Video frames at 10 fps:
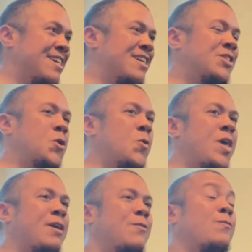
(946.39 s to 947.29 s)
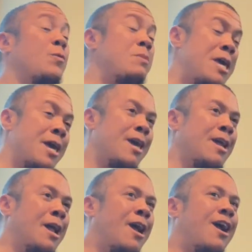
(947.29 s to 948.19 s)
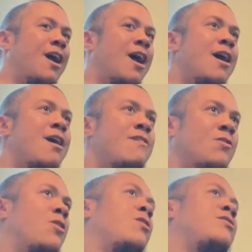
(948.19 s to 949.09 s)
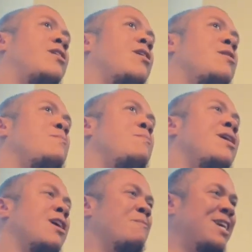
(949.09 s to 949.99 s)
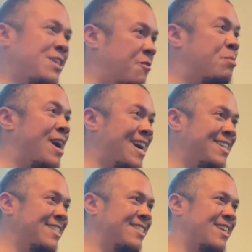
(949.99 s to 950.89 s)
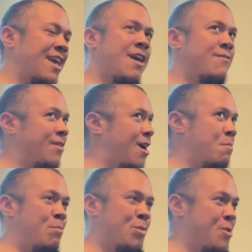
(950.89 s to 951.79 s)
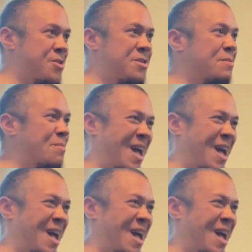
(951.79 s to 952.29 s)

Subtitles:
So like for me, I have a hard time making myself practice if I'm bored by